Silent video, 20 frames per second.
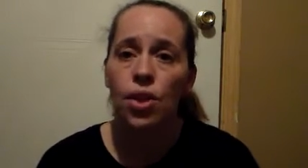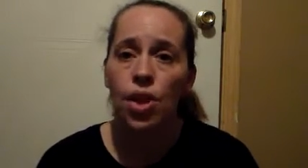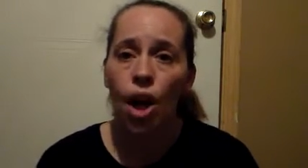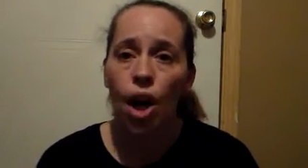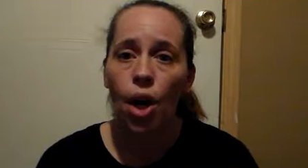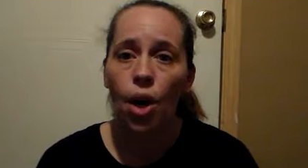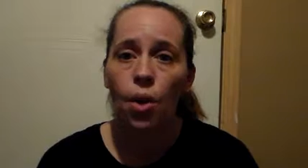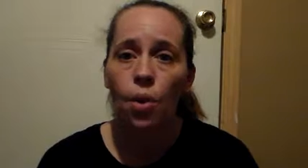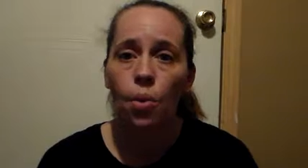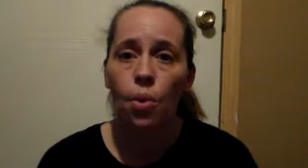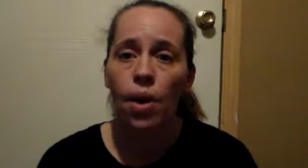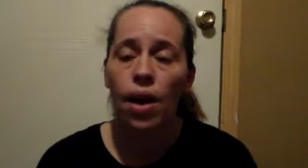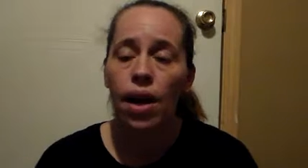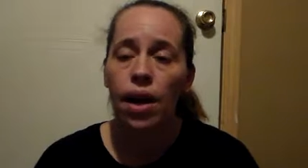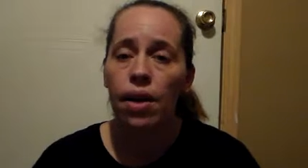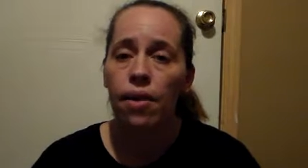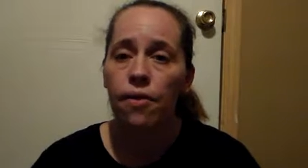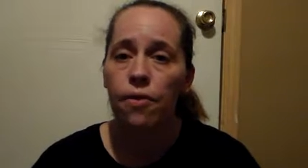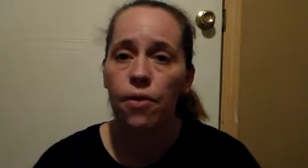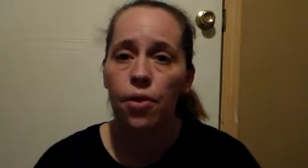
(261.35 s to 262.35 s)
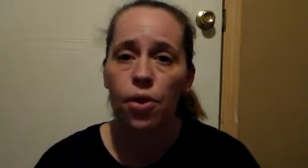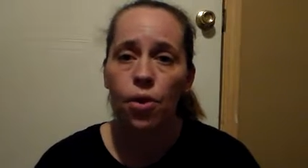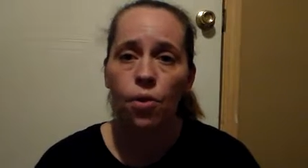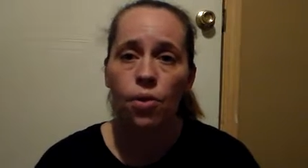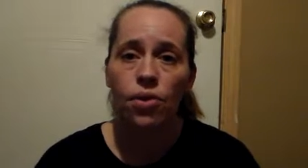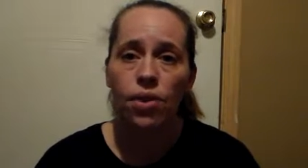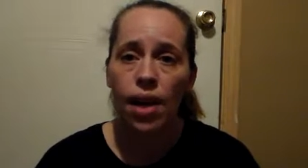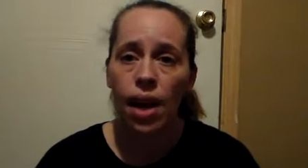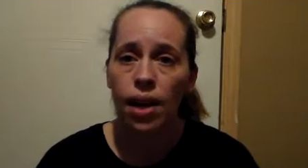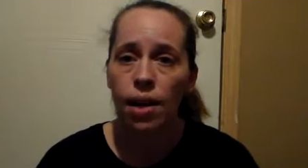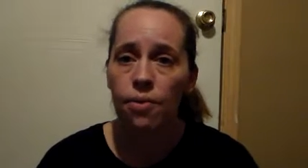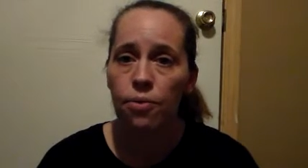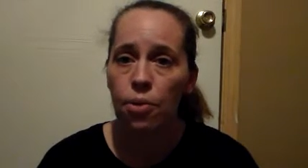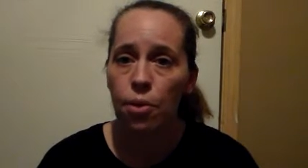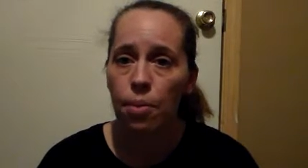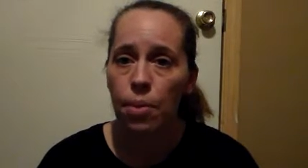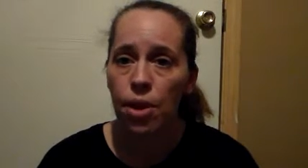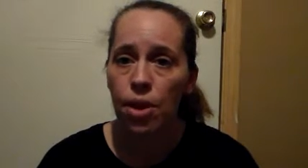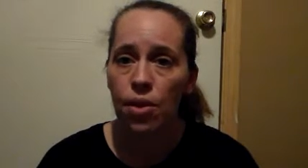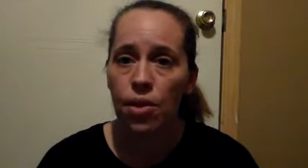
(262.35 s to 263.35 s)
So if you sign
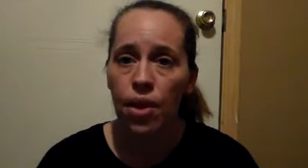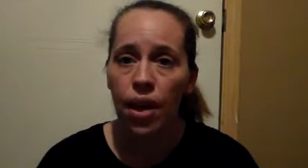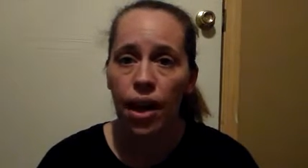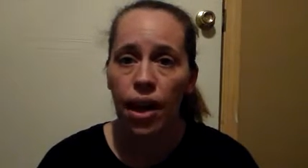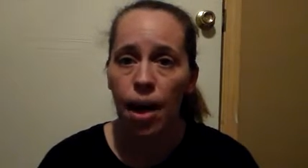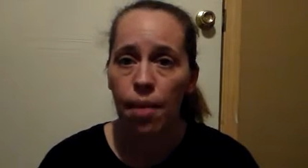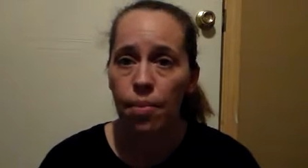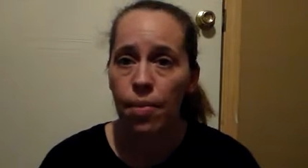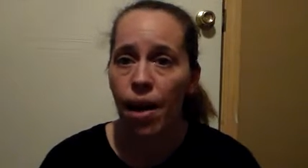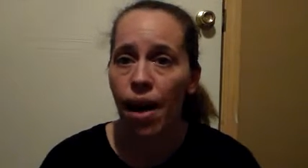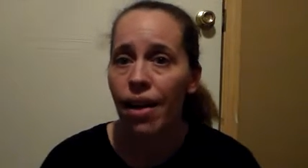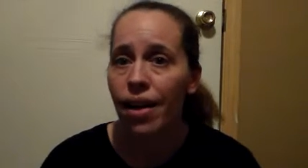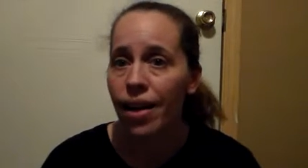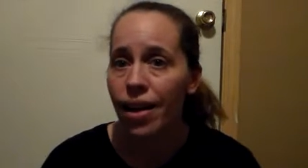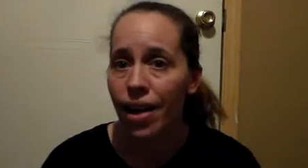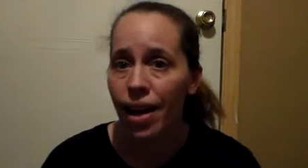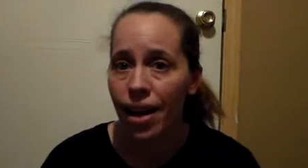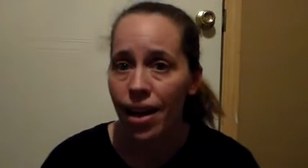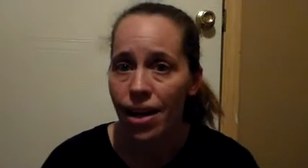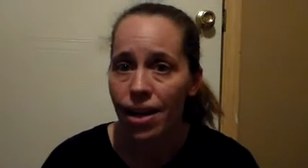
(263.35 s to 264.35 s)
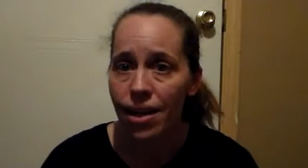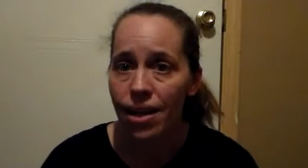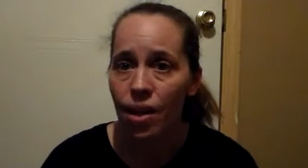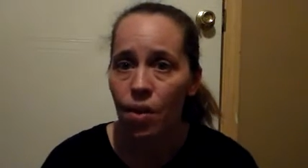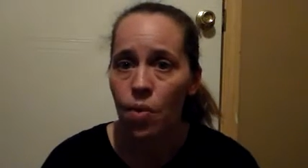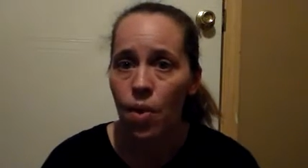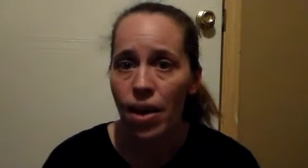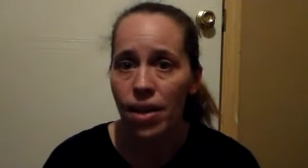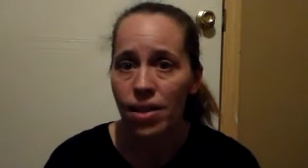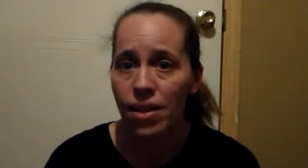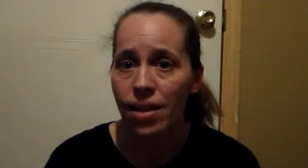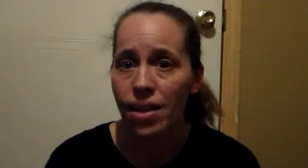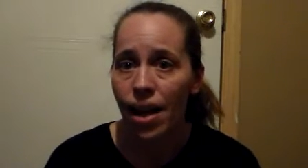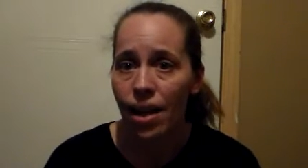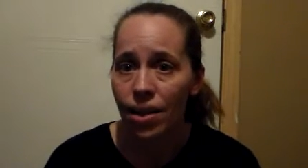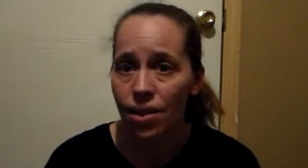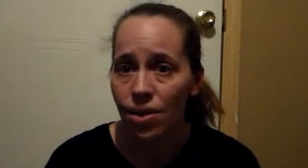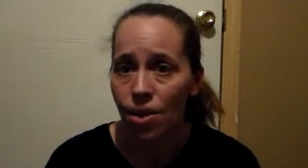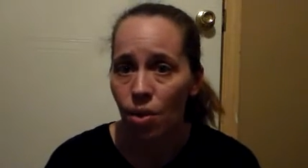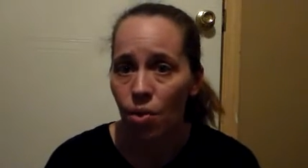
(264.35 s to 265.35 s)
up for them and you think, I'm not going to get anything, why
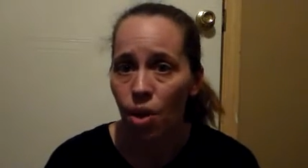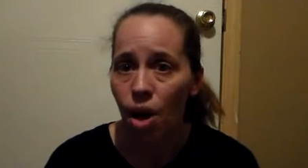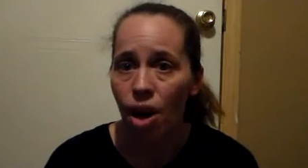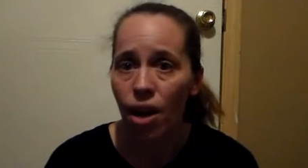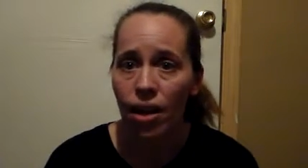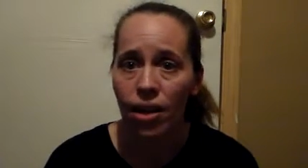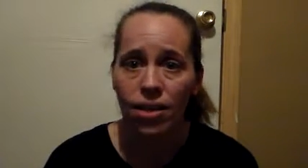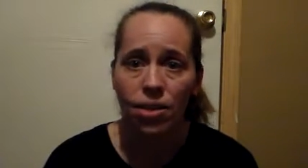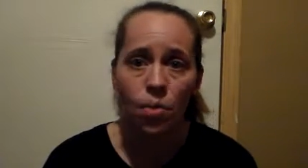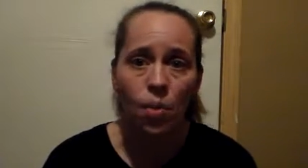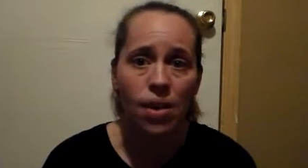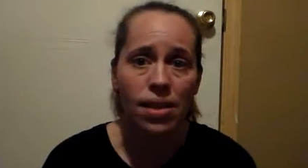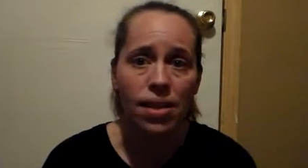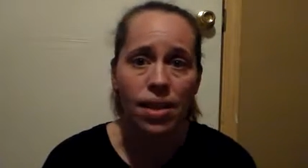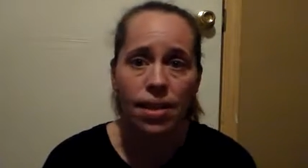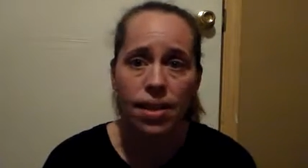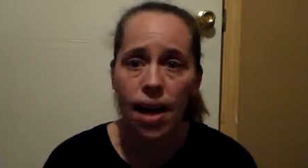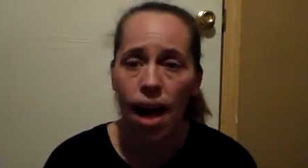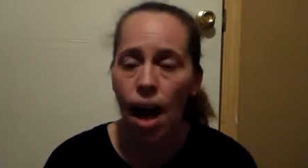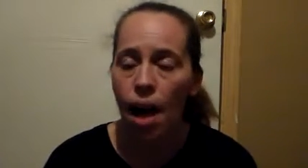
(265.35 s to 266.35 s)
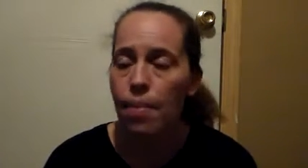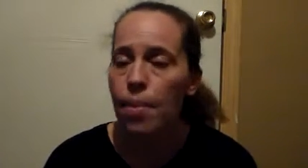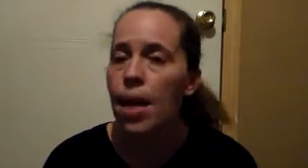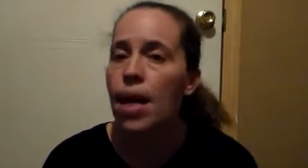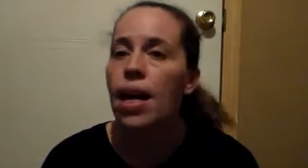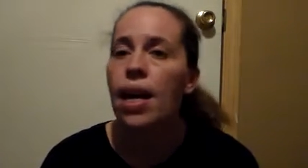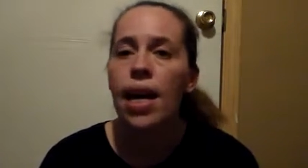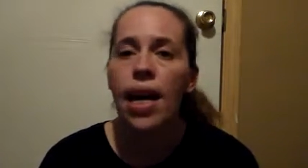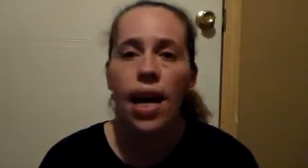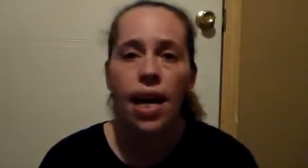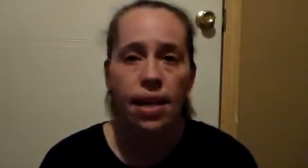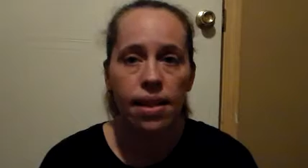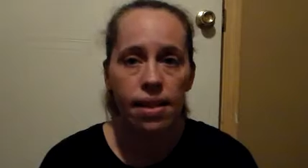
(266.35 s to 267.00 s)
is it taking so long? It's a waste of time.